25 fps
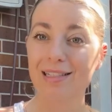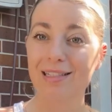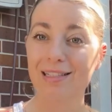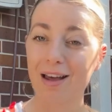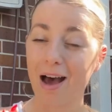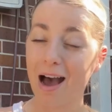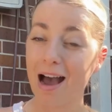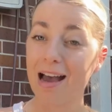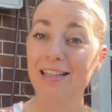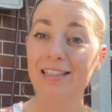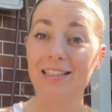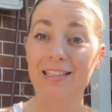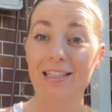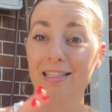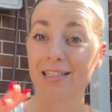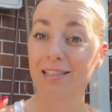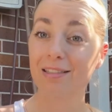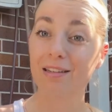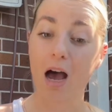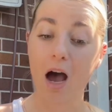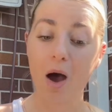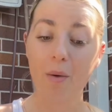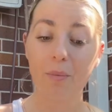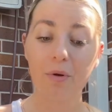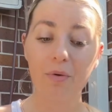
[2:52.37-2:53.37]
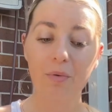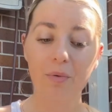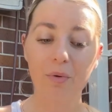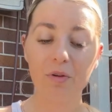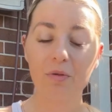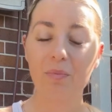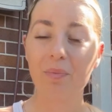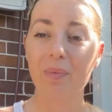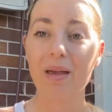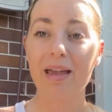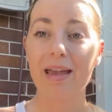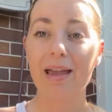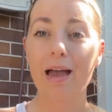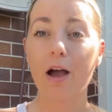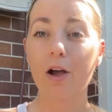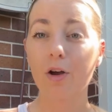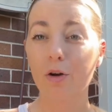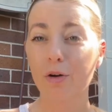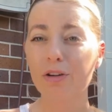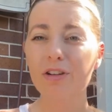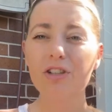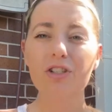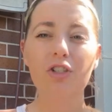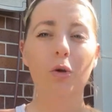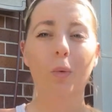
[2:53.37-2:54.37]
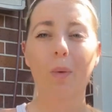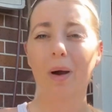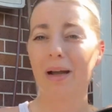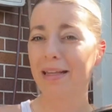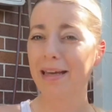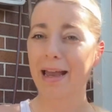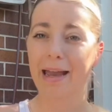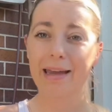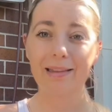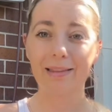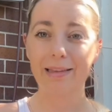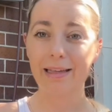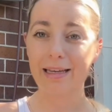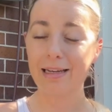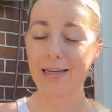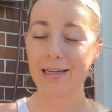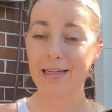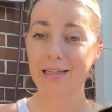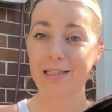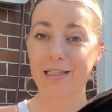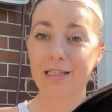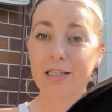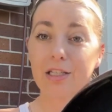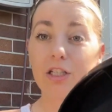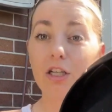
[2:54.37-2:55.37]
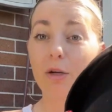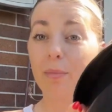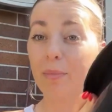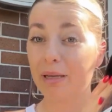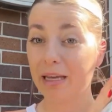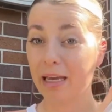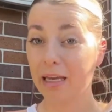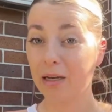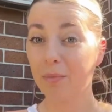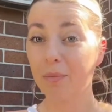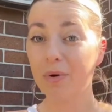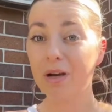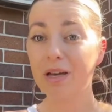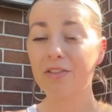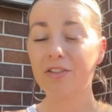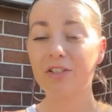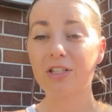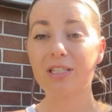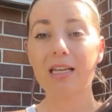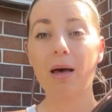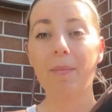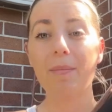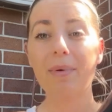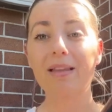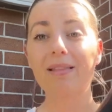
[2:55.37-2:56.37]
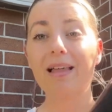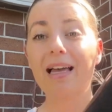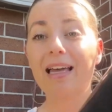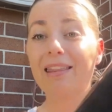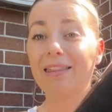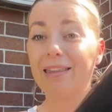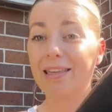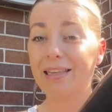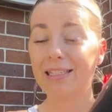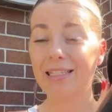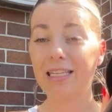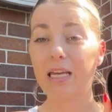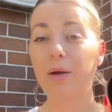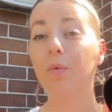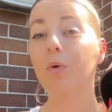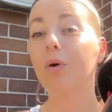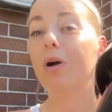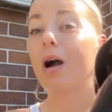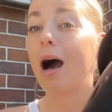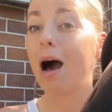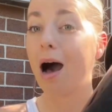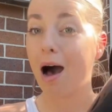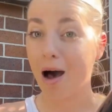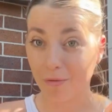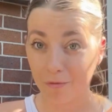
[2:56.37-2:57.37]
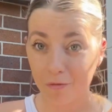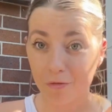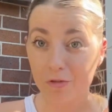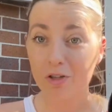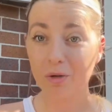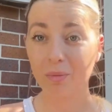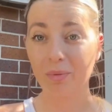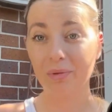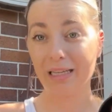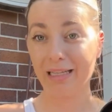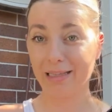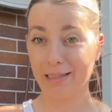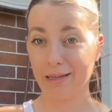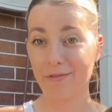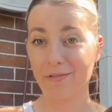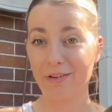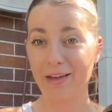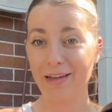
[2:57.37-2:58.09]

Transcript: size to start with would be a good 28 litres to begin with. So something like this, it will comfortably live